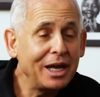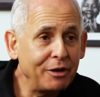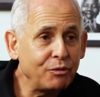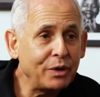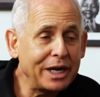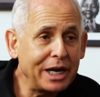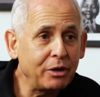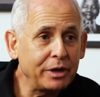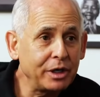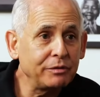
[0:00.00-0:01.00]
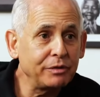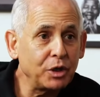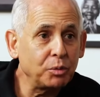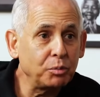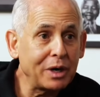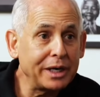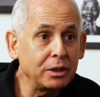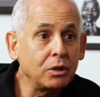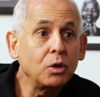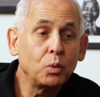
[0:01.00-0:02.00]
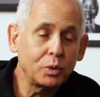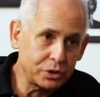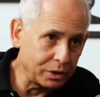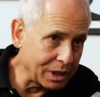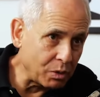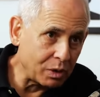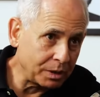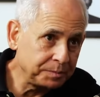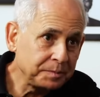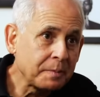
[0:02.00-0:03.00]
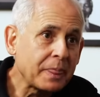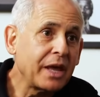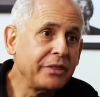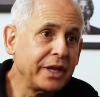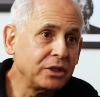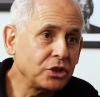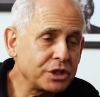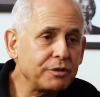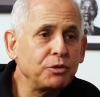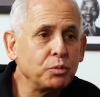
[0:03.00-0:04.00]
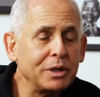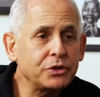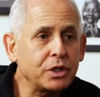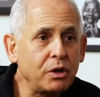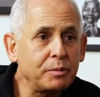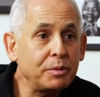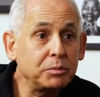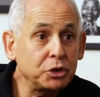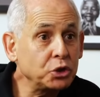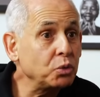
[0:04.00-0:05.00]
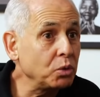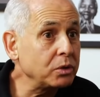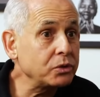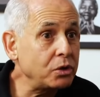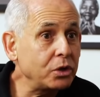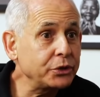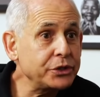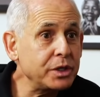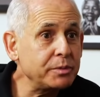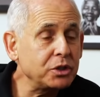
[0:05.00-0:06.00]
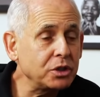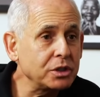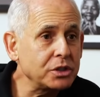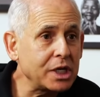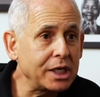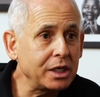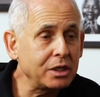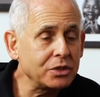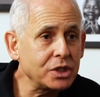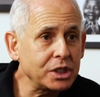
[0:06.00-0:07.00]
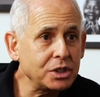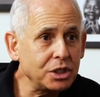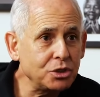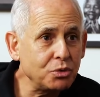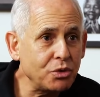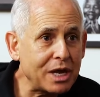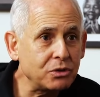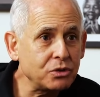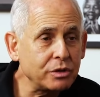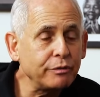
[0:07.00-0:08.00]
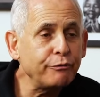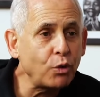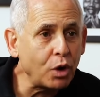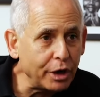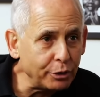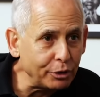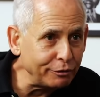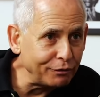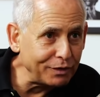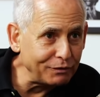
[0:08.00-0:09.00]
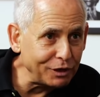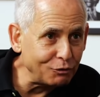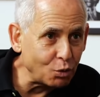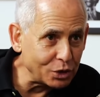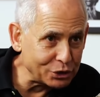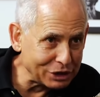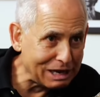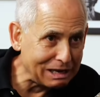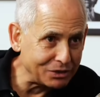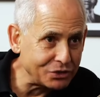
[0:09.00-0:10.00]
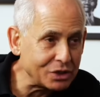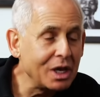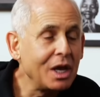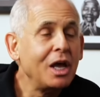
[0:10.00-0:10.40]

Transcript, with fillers: Every area of their brain was lower. And then just a few months ago, I published the world's largest imaging study on 62,454 scans